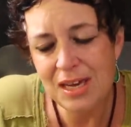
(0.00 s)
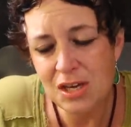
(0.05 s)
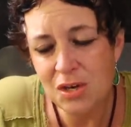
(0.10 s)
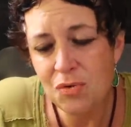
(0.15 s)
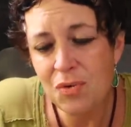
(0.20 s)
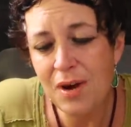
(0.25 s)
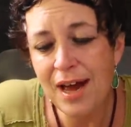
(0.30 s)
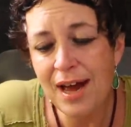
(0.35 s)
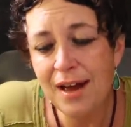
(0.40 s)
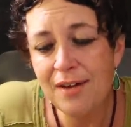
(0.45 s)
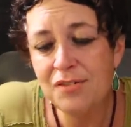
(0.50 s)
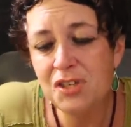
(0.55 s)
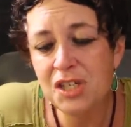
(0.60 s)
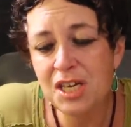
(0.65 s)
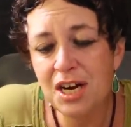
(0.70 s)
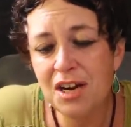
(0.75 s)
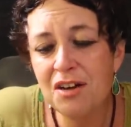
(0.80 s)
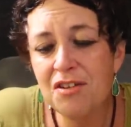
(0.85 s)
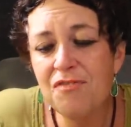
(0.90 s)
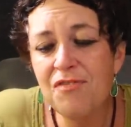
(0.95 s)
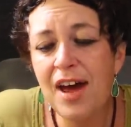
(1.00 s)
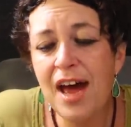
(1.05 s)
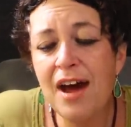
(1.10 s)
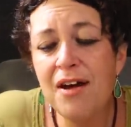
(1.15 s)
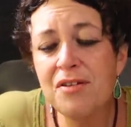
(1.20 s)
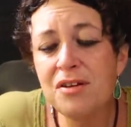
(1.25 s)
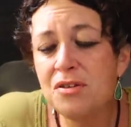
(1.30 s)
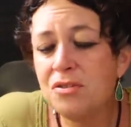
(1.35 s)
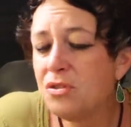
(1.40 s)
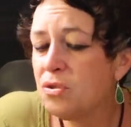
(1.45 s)
you have shared
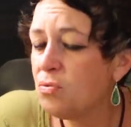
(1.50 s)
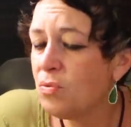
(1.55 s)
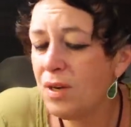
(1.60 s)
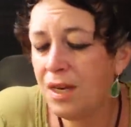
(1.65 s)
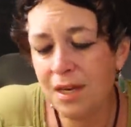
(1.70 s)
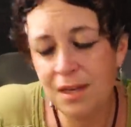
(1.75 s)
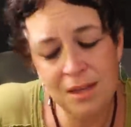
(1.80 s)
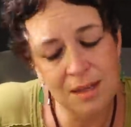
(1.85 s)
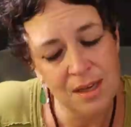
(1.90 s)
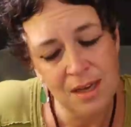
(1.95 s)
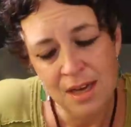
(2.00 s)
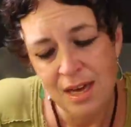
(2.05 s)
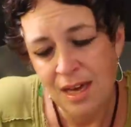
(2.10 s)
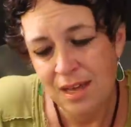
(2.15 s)
values with.